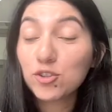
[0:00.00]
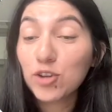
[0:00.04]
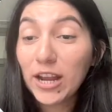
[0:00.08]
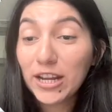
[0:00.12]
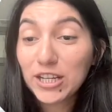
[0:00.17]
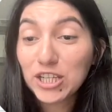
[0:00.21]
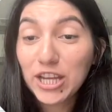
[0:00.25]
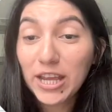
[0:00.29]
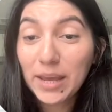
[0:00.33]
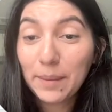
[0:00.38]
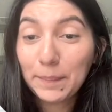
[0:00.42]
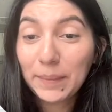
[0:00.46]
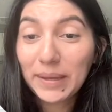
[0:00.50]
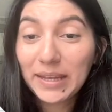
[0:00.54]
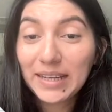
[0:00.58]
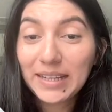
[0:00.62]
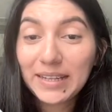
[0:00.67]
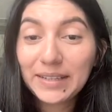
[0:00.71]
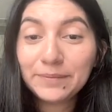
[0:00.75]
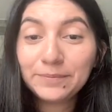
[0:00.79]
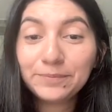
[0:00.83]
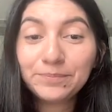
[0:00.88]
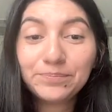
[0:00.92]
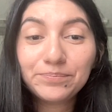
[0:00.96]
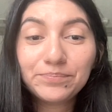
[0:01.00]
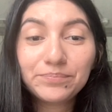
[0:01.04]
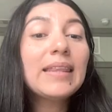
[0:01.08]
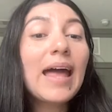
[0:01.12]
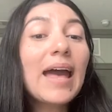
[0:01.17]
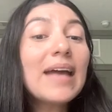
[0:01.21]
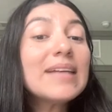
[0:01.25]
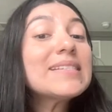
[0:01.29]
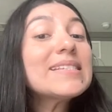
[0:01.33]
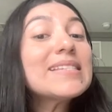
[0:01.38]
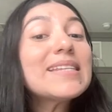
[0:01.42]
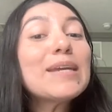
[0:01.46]
trash can button.
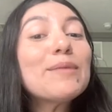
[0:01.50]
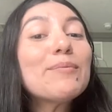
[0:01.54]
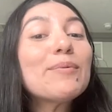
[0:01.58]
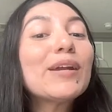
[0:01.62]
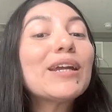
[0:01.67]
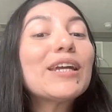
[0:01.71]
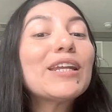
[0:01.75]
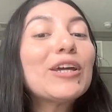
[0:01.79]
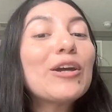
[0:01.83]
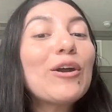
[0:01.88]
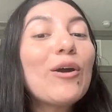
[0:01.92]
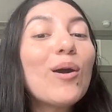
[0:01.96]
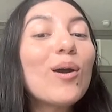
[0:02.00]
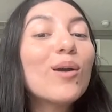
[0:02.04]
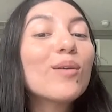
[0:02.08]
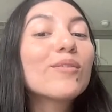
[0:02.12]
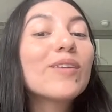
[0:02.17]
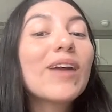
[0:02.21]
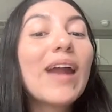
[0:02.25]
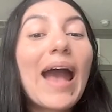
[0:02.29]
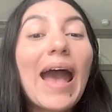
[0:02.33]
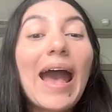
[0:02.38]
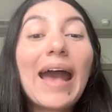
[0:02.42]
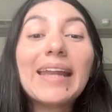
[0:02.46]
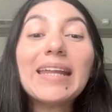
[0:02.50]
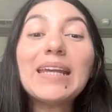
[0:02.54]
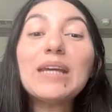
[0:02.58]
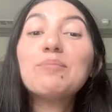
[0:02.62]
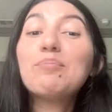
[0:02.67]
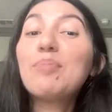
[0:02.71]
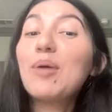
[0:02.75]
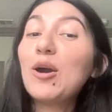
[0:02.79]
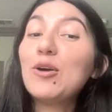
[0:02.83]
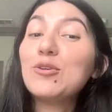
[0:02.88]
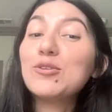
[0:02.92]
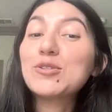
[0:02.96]
Lastly, we're going to go over adding
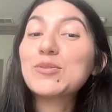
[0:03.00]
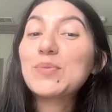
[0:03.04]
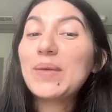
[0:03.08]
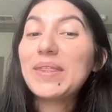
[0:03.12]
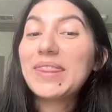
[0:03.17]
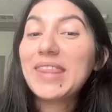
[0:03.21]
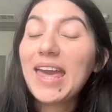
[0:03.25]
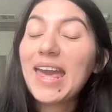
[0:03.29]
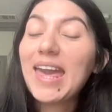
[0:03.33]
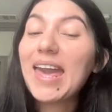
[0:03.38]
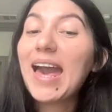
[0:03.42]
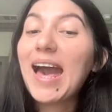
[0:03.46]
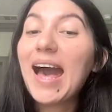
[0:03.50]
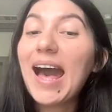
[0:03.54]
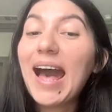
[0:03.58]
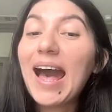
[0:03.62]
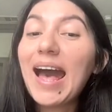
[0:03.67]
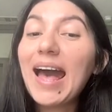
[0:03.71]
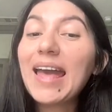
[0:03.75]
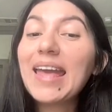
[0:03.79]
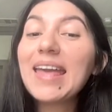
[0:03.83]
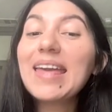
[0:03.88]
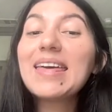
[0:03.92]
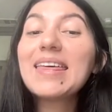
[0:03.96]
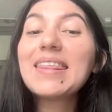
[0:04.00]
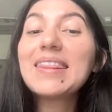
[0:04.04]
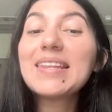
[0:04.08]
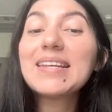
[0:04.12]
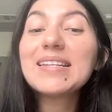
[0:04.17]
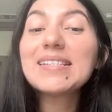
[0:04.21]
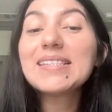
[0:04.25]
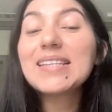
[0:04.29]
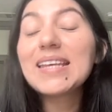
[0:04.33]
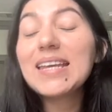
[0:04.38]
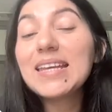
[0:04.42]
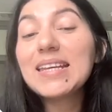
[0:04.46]
posts with AI.
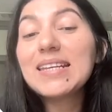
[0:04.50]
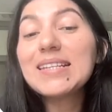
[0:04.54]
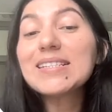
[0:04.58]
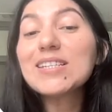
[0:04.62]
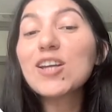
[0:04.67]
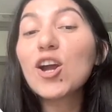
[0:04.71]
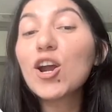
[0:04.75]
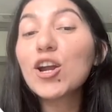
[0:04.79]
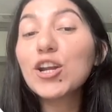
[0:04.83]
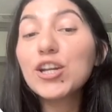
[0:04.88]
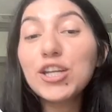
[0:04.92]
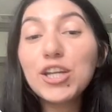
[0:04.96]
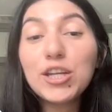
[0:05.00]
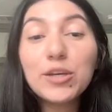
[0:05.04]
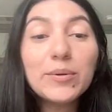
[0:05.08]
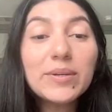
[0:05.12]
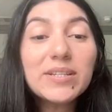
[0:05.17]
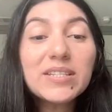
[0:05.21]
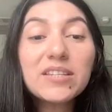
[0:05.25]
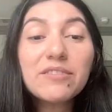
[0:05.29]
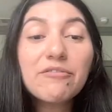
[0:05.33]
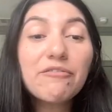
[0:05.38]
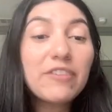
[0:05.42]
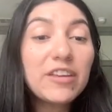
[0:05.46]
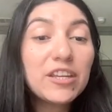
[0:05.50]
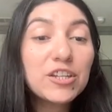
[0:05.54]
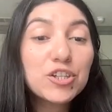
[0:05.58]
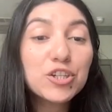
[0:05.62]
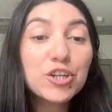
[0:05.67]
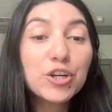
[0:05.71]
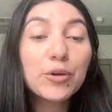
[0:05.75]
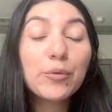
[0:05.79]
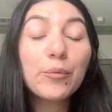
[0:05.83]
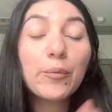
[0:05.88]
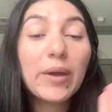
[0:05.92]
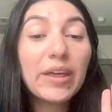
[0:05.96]
This is our newest
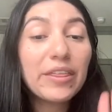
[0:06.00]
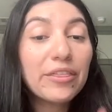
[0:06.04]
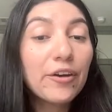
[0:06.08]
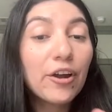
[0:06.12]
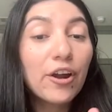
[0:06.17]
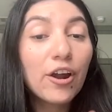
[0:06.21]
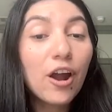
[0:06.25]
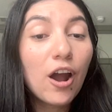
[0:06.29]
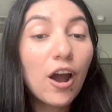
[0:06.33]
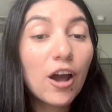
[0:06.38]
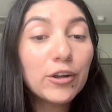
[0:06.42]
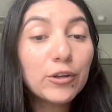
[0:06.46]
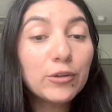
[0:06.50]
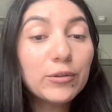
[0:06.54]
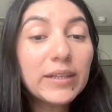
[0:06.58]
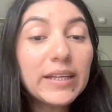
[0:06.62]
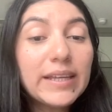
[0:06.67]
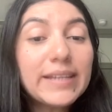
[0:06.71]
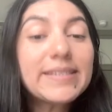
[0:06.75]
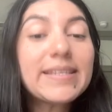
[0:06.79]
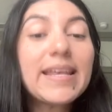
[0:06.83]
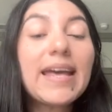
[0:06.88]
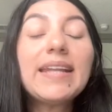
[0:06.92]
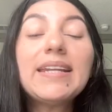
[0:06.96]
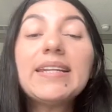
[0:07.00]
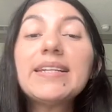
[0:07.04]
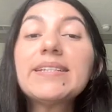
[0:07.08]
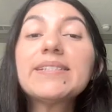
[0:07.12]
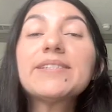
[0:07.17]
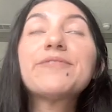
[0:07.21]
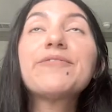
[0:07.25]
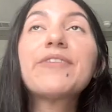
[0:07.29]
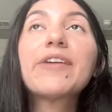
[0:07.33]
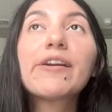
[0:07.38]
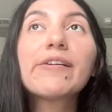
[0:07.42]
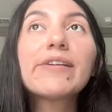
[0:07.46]
feature with our Autolist, and it
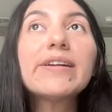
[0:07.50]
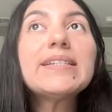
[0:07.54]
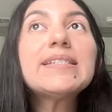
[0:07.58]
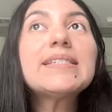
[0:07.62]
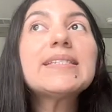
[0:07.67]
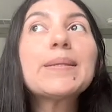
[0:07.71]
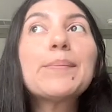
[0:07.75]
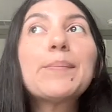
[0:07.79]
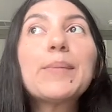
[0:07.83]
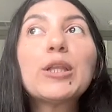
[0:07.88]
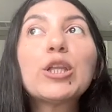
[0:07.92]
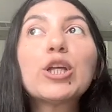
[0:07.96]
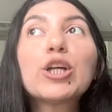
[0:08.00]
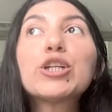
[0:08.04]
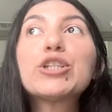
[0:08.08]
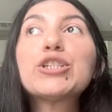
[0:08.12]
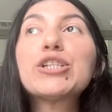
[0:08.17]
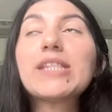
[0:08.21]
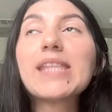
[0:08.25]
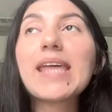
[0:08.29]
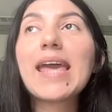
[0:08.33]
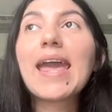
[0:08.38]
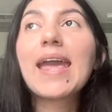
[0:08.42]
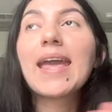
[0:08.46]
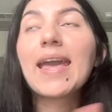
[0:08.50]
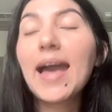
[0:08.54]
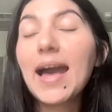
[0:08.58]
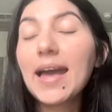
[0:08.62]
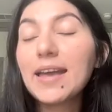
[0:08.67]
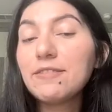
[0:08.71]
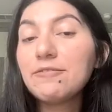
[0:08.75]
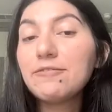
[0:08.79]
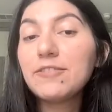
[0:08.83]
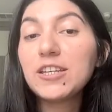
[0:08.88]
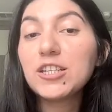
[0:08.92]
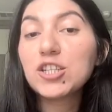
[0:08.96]
is very similar to the
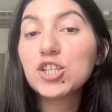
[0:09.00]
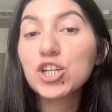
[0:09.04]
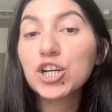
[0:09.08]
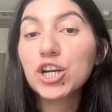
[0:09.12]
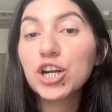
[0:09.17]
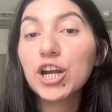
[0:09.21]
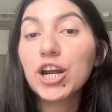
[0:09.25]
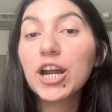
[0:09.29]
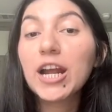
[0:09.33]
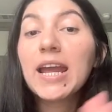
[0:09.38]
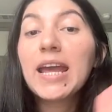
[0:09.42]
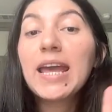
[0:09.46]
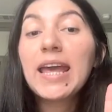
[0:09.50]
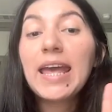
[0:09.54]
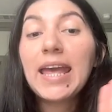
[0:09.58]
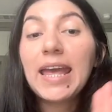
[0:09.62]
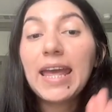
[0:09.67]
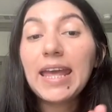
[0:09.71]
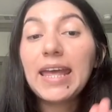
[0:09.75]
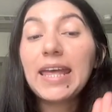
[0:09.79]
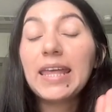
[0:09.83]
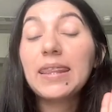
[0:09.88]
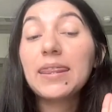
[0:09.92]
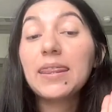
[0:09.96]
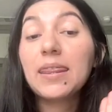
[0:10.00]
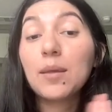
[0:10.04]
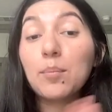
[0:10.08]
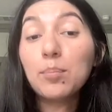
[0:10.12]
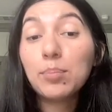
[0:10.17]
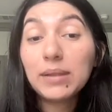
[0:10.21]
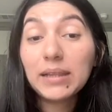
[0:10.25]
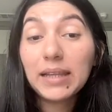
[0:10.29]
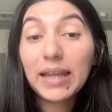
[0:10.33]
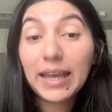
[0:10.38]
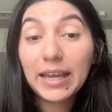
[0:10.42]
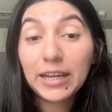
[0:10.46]
AI feature in the
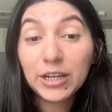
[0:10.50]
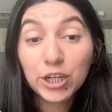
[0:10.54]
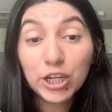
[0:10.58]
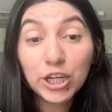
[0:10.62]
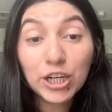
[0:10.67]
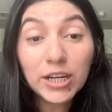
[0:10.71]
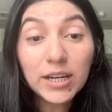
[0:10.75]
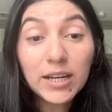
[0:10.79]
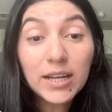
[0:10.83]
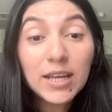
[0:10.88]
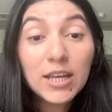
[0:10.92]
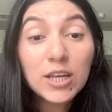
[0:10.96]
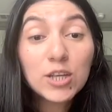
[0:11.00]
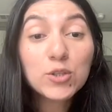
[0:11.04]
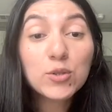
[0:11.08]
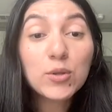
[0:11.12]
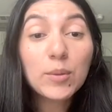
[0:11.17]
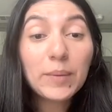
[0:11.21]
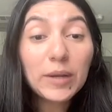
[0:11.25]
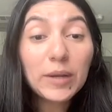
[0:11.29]
planner. So